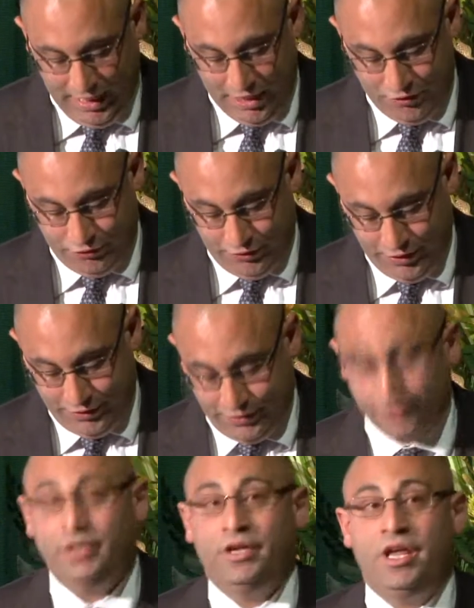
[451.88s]
and trees.
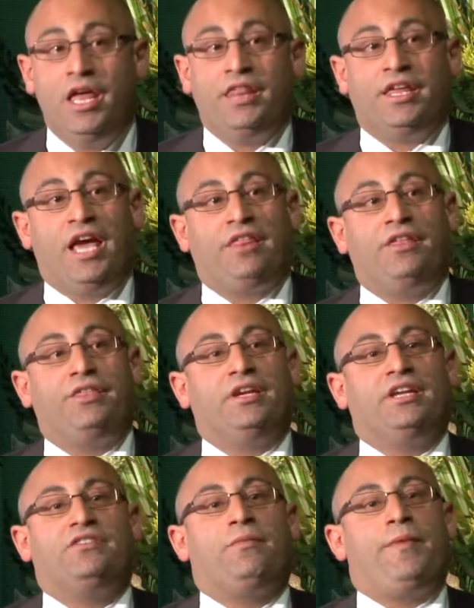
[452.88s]
The other
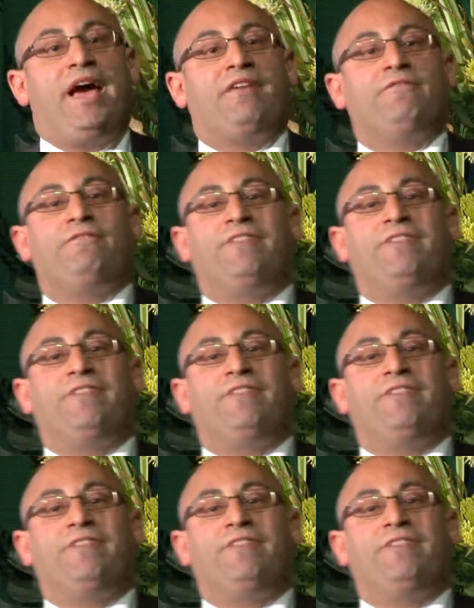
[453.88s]
thing is about